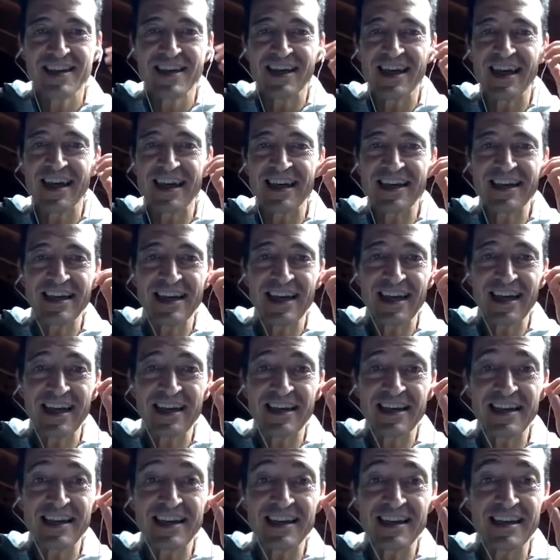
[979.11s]
and
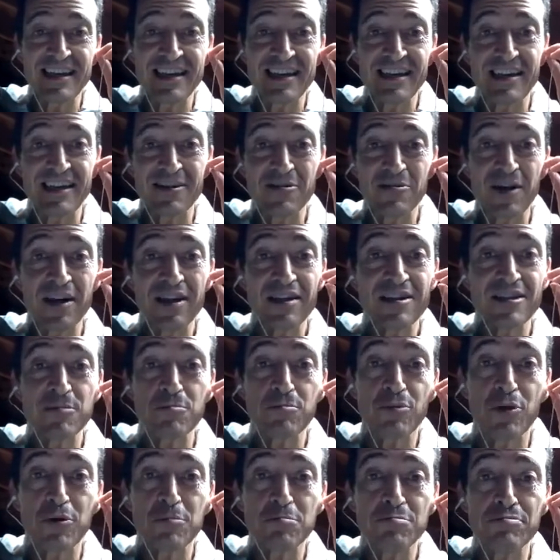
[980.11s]
the greatest
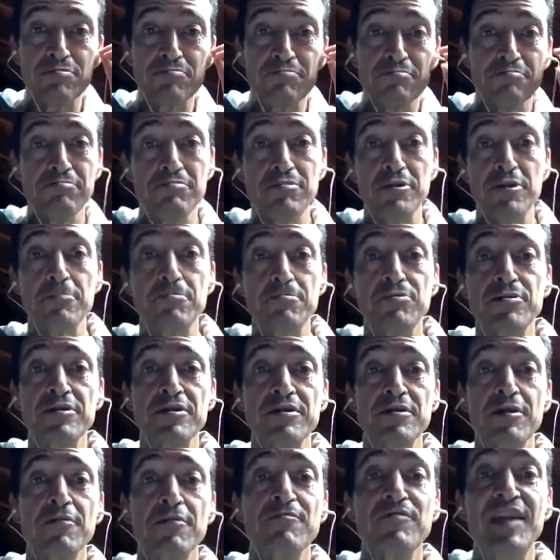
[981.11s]
purpose
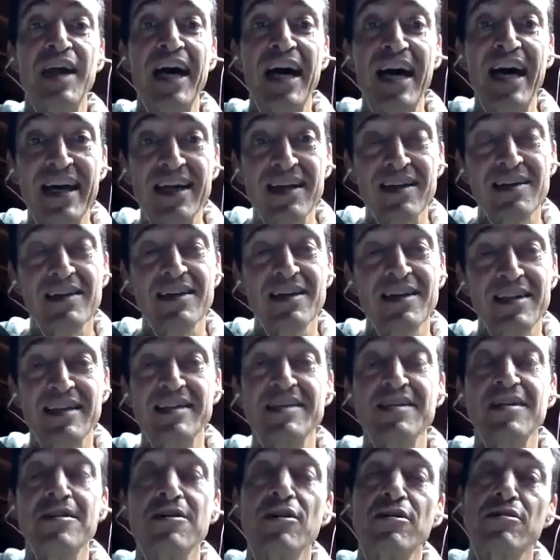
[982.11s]
of that is
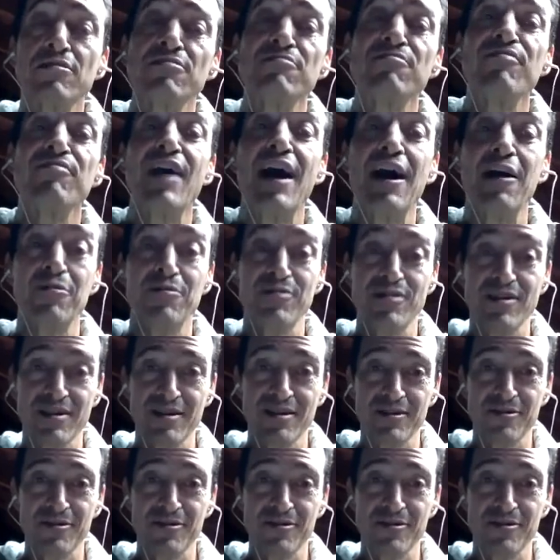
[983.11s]
the lotus flower,